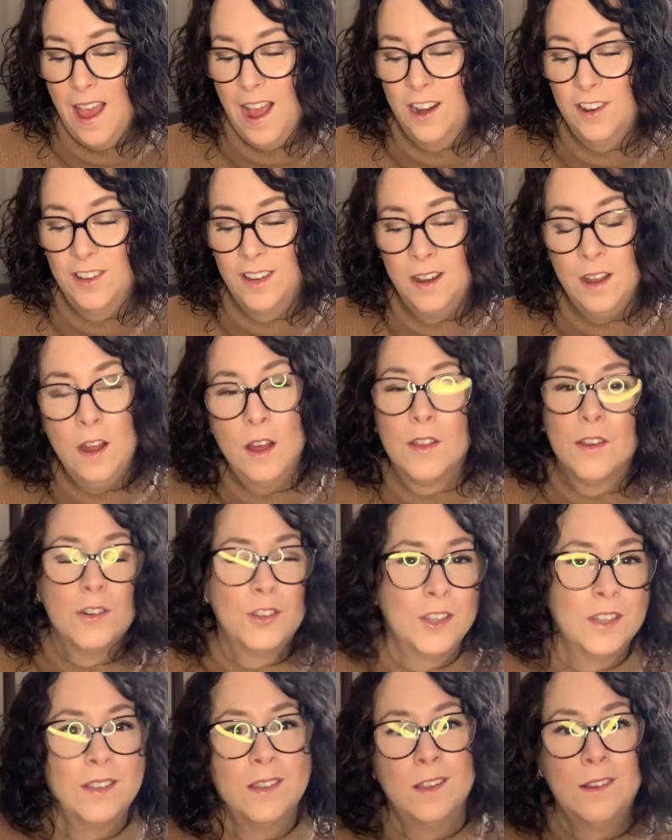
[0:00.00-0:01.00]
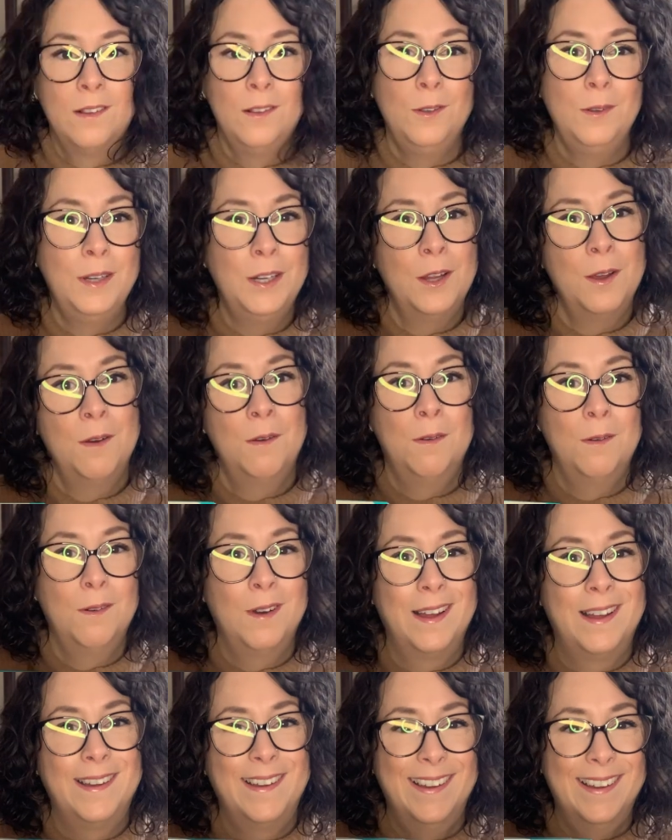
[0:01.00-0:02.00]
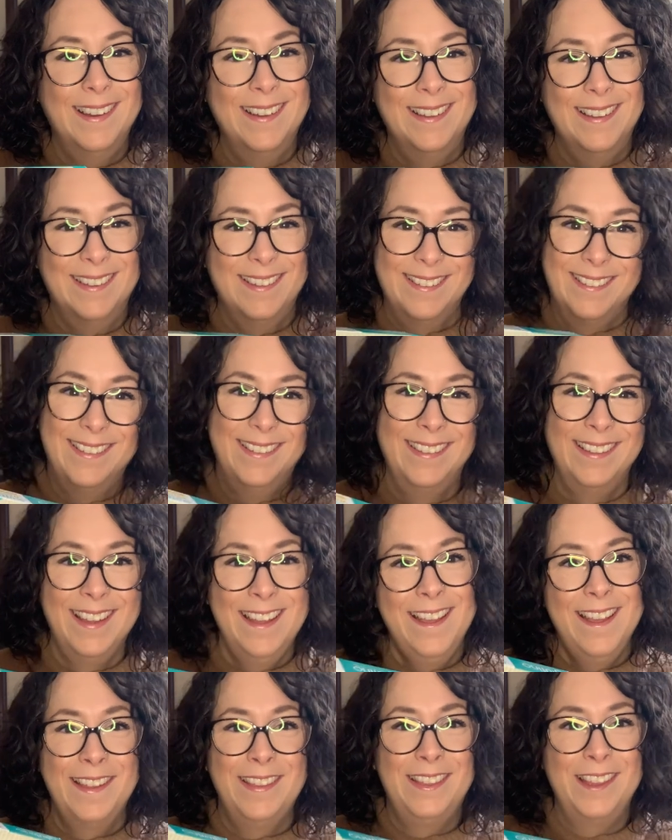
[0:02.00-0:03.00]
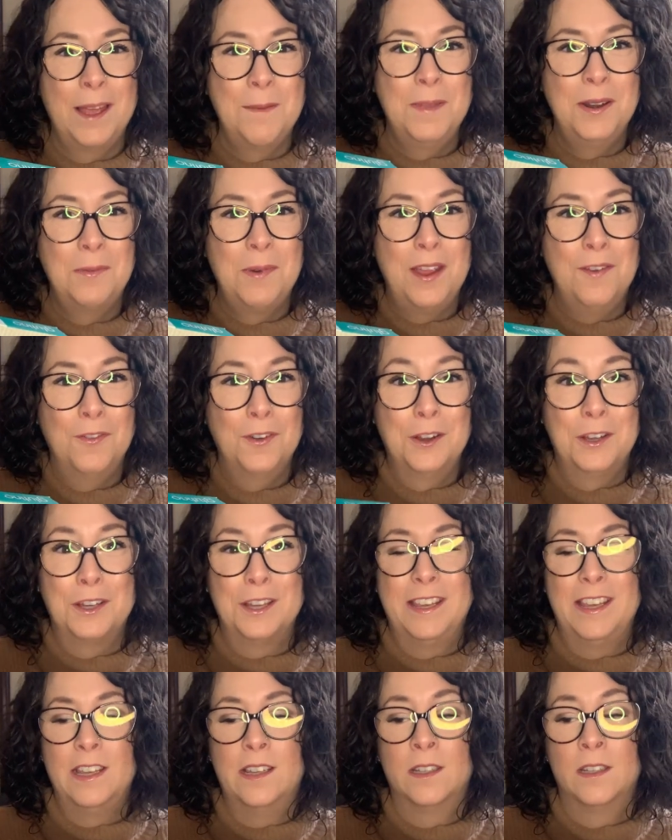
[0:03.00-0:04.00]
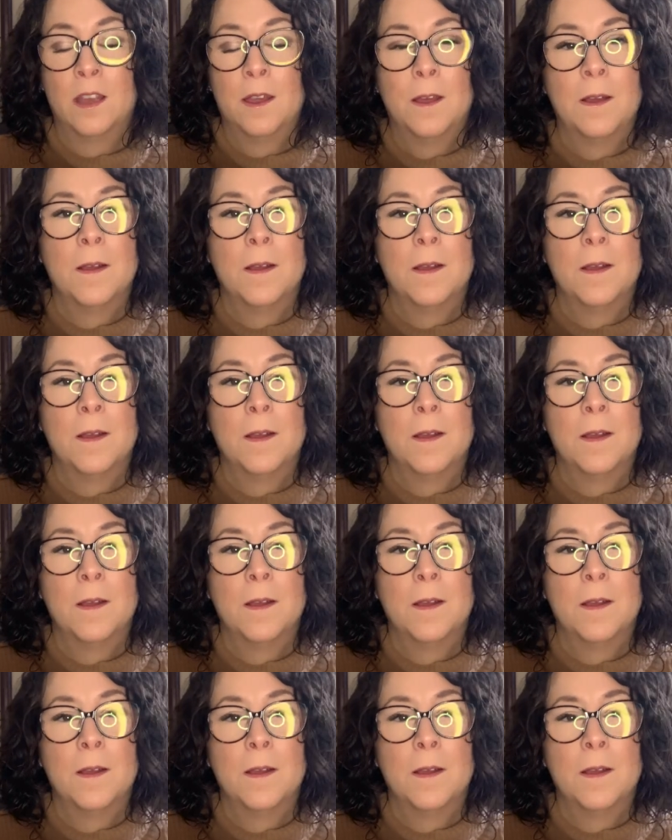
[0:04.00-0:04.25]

I was like, oh, they're just the Glutino lemon wafer cookies.